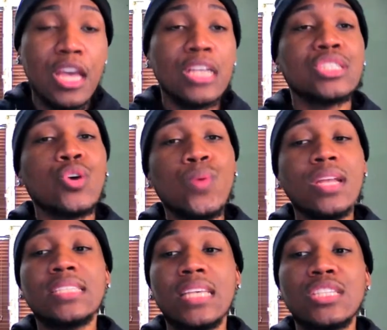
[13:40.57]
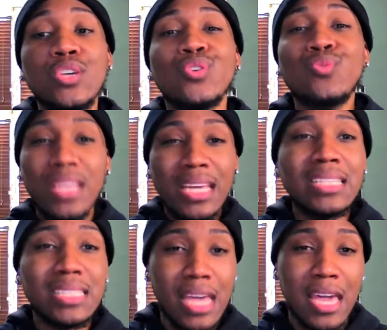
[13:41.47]
So Wendy said, So you did
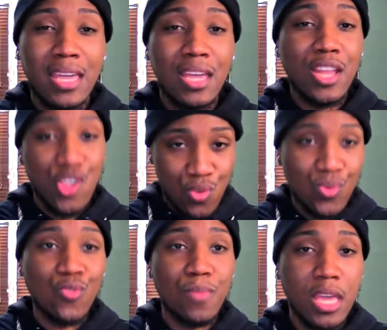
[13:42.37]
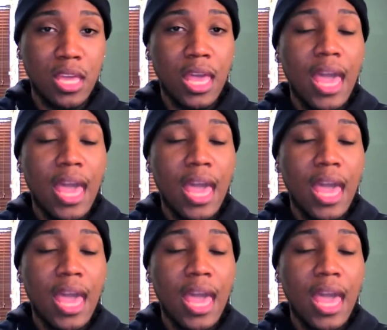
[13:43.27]
say that you knew me.